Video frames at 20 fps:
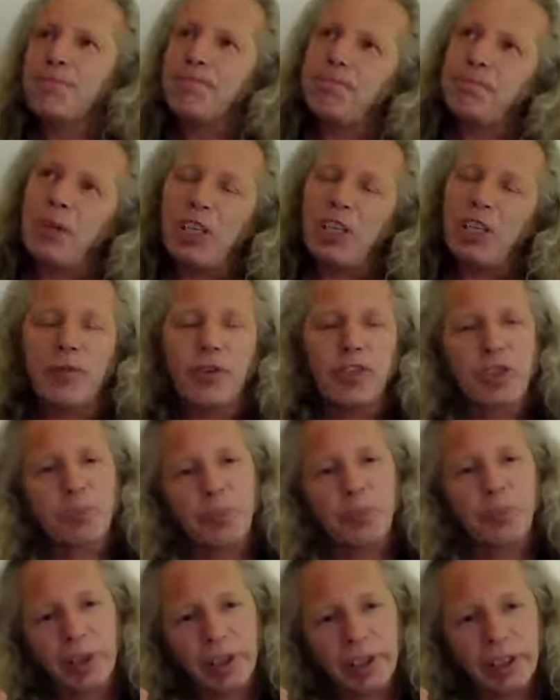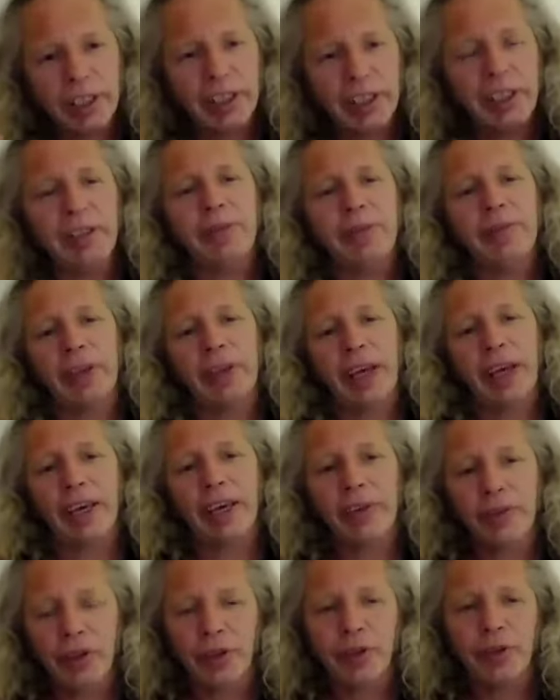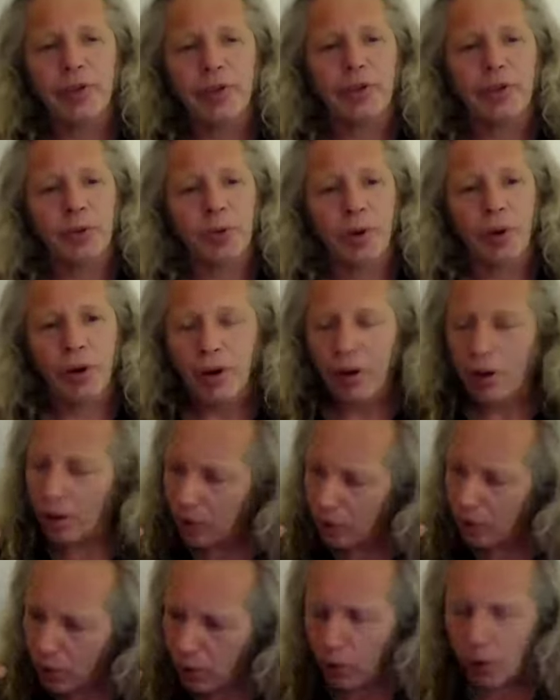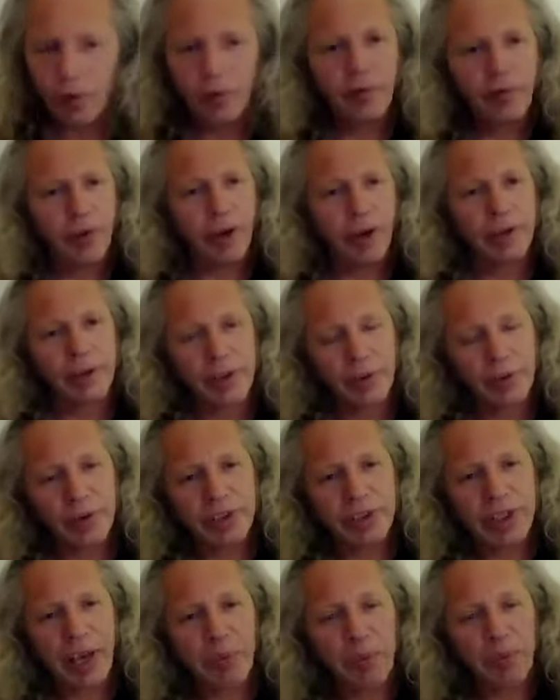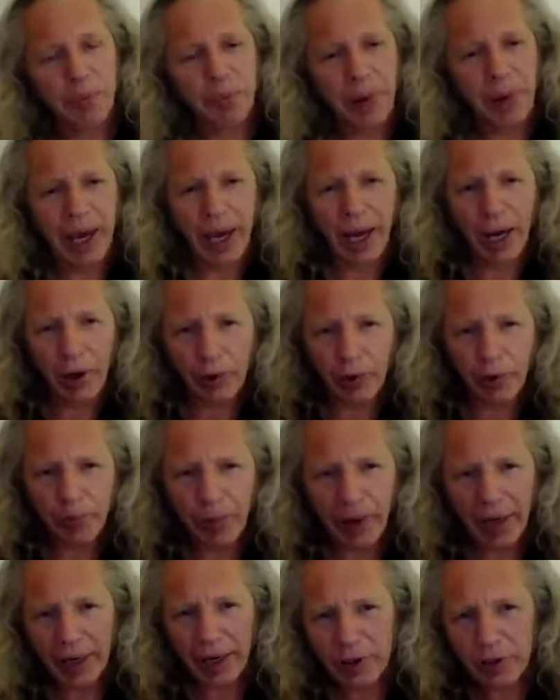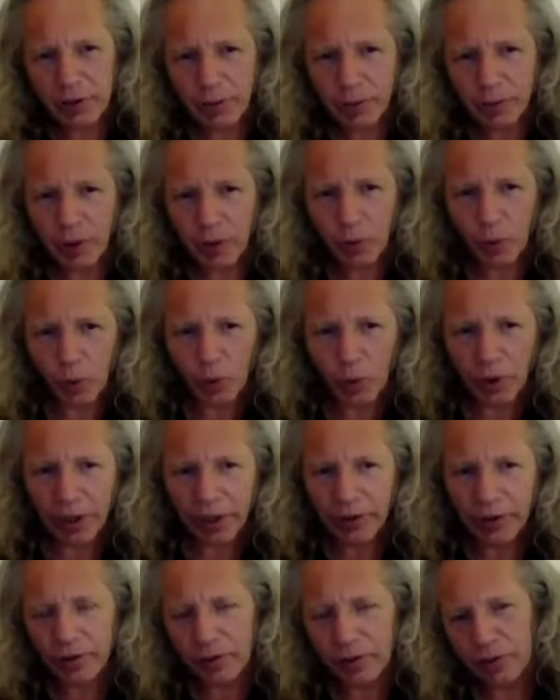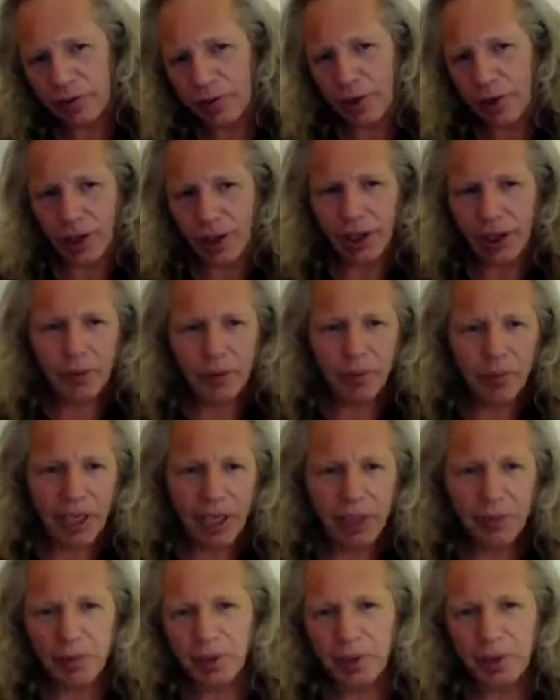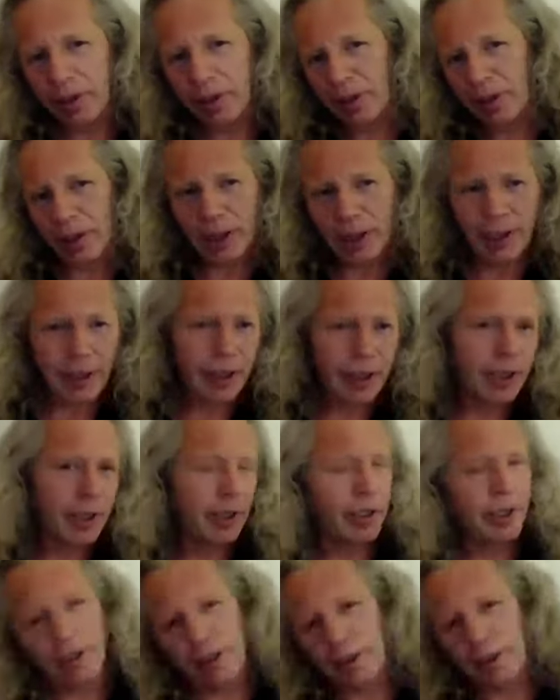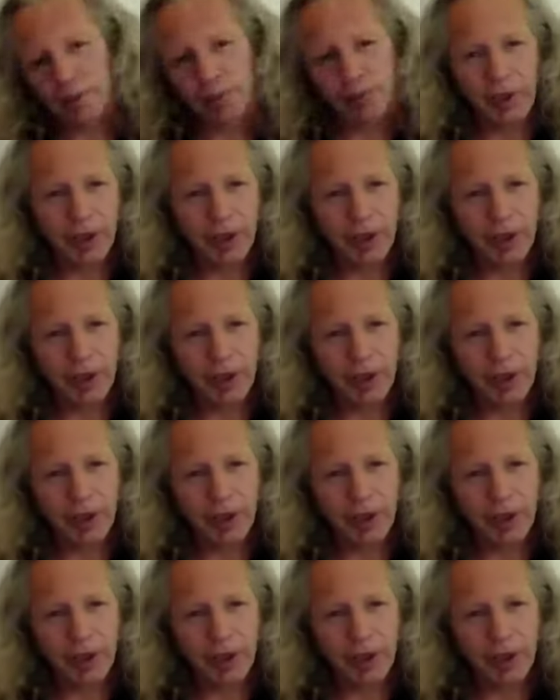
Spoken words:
many of us believe that those who are qualified, there is that power imbalance. And we walk into maybe a